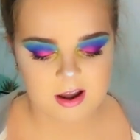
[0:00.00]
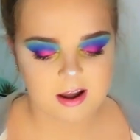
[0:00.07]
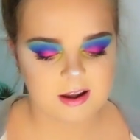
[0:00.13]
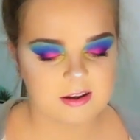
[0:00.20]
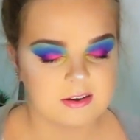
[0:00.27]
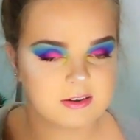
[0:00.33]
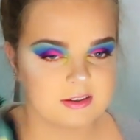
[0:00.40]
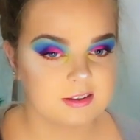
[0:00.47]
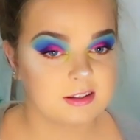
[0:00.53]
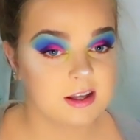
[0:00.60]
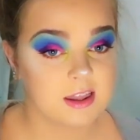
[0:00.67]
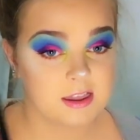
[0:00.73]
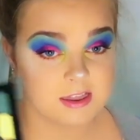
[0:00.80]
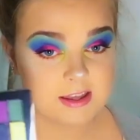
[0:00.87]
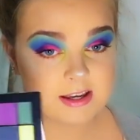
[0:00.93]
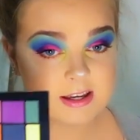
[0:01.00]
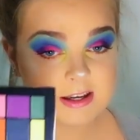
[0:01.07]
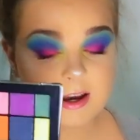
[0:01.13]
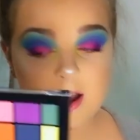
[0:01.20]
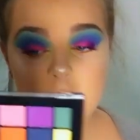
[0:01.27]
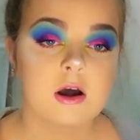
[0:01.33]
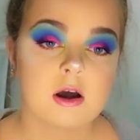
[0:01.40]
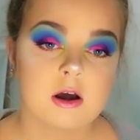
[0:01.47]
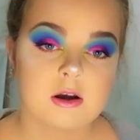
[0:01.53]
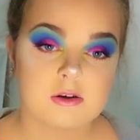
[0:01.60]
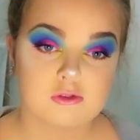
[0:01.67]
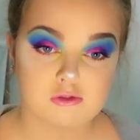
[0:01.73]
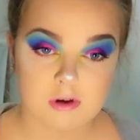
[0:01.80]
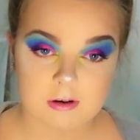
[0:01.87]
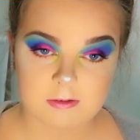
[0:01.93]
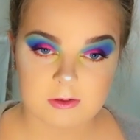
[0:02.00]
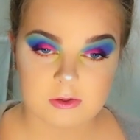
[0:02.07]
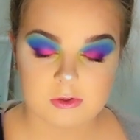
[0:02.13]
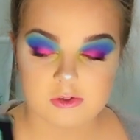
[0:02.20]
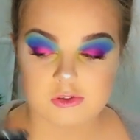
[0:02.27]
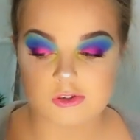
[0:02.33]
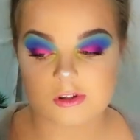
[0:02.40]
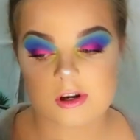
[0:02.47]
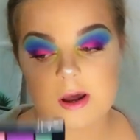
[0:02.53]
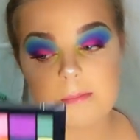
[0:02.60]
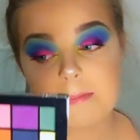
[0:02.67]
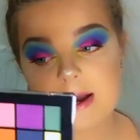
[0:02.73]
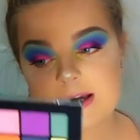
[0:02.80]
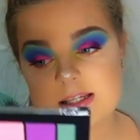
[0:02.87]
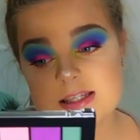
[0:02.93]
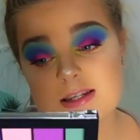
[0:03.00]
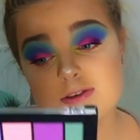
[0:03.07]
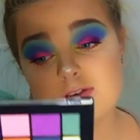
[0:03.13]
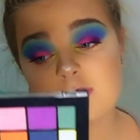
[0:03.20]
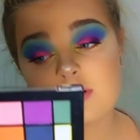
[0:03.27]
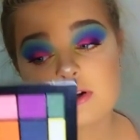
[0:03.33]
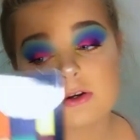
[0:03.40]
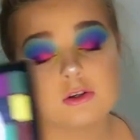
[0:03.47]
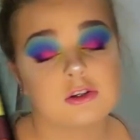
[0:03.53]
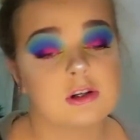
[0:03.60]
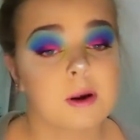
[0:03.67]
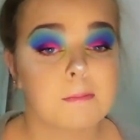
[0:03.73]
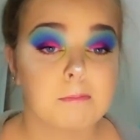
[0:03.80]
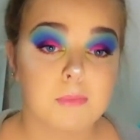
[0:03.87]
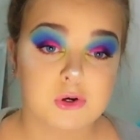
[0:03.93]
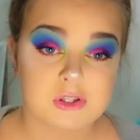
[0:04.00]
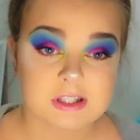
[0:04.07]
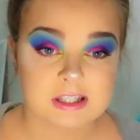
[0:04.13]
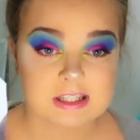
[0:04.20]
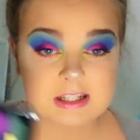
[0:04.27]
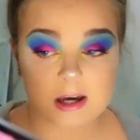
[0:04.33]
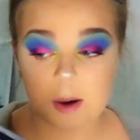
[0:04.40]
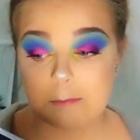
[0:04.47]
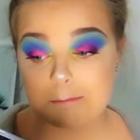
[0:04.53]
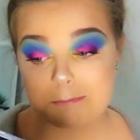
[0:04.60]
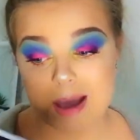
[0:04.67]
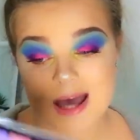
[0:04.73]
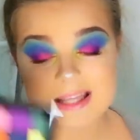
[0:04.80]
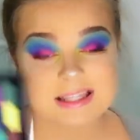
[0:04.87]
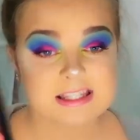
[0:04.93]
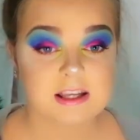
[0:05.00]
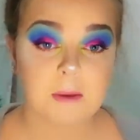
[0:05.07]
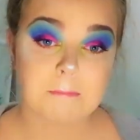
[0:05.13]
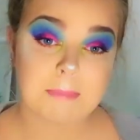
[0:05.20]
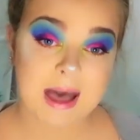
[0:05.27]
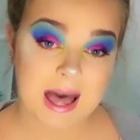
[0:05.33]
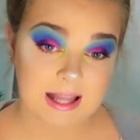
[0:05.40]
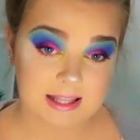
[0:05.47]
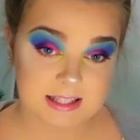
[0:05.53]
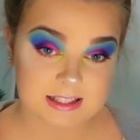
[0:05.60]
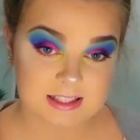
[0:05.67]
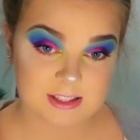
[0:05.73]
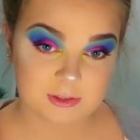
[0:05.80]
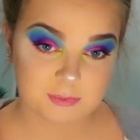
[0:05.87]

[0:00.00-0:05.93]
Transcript: I got the Revolution Maxi Reloaded Monster Matte Palette.